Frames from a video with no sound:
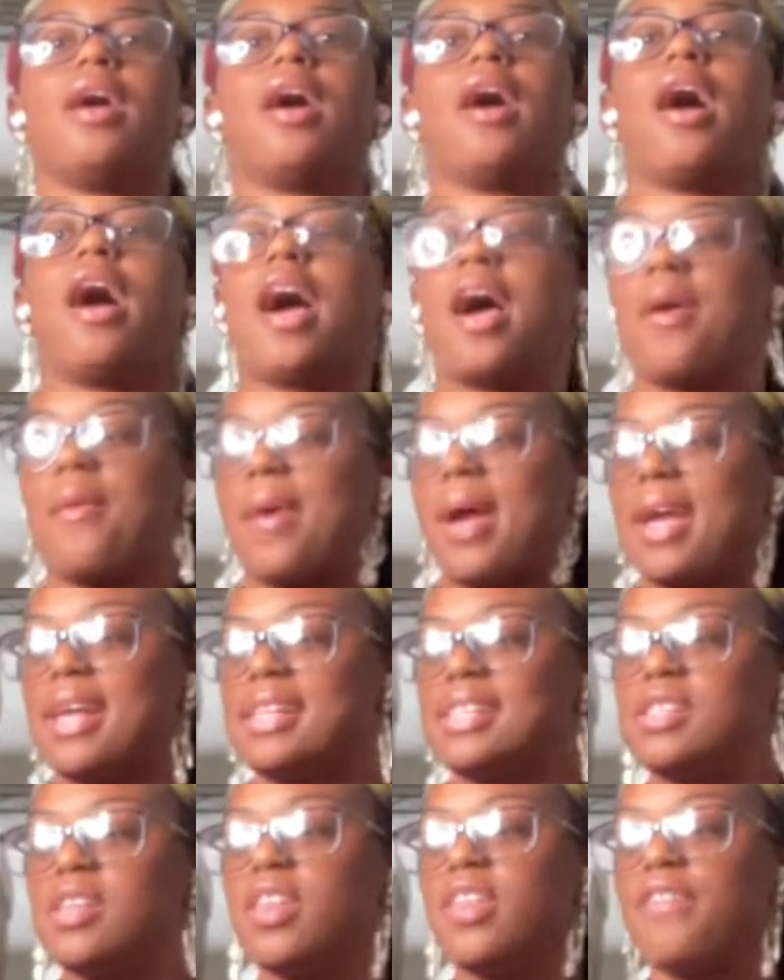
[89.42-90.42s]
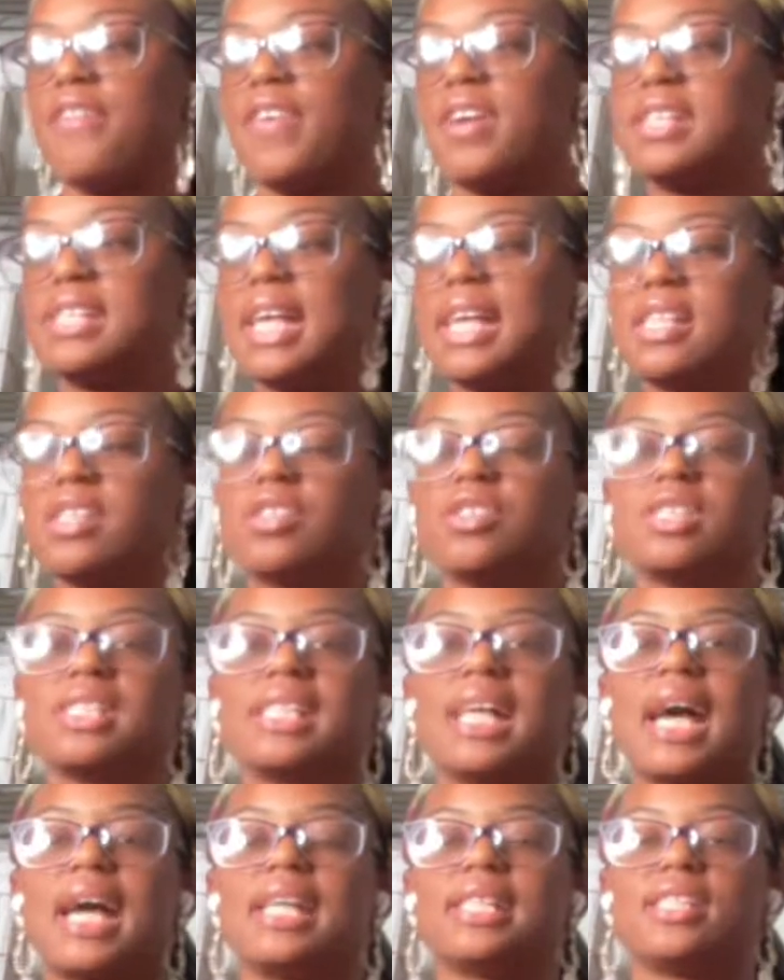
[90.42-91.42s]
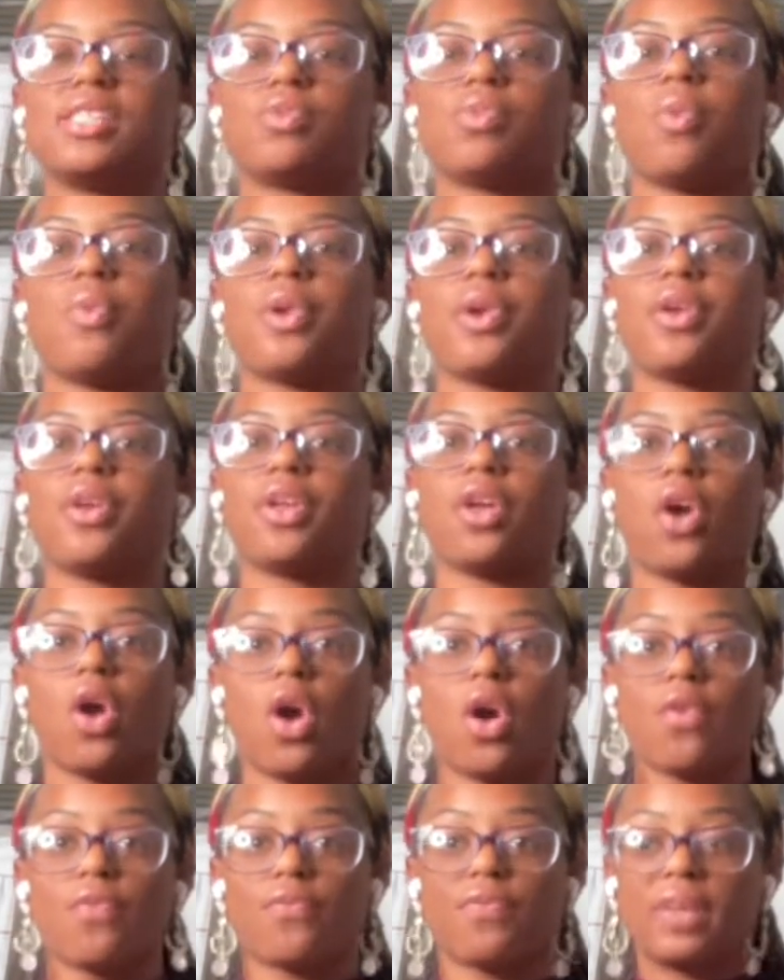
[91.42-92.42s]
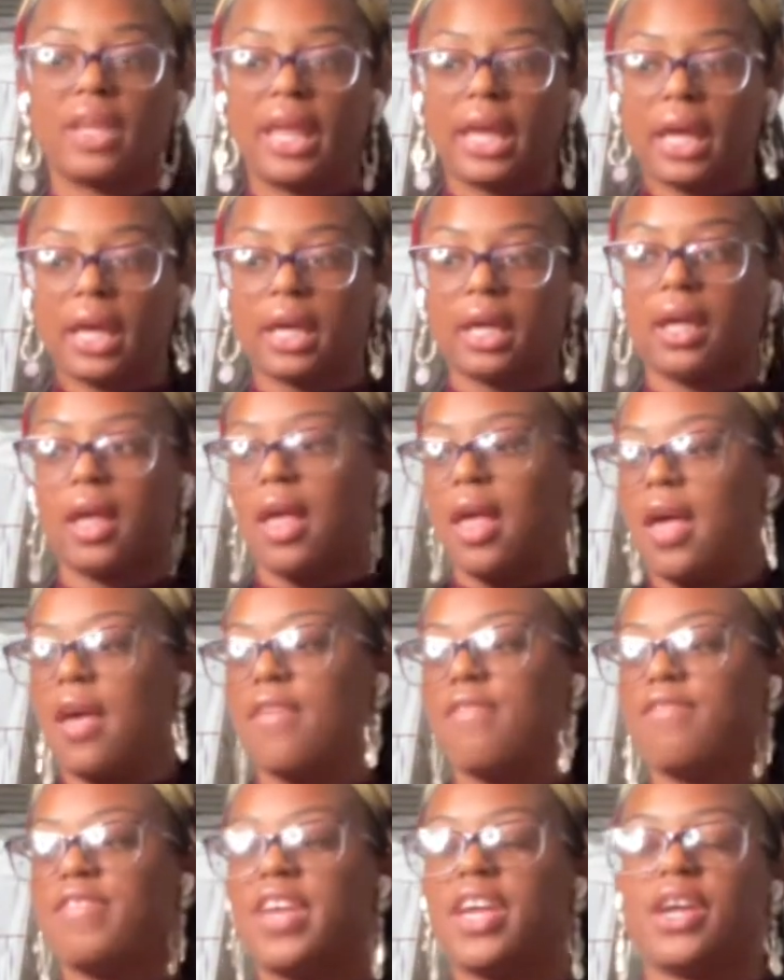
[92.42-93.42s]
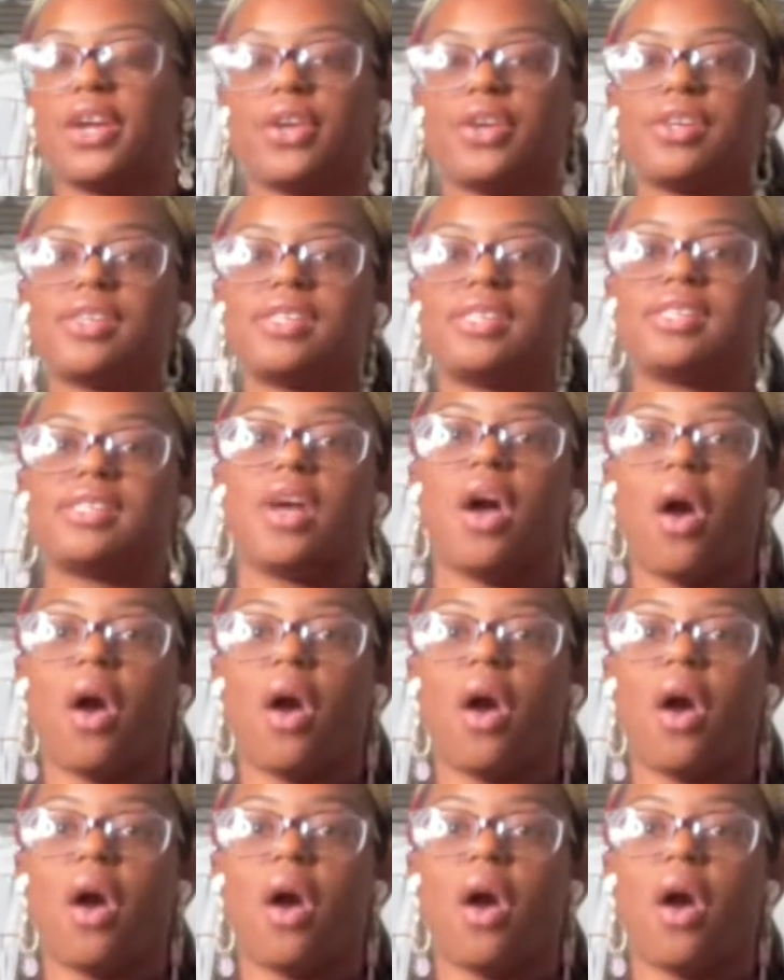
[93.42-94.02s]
All right, so the first exercise is what we're going to call flick fingers.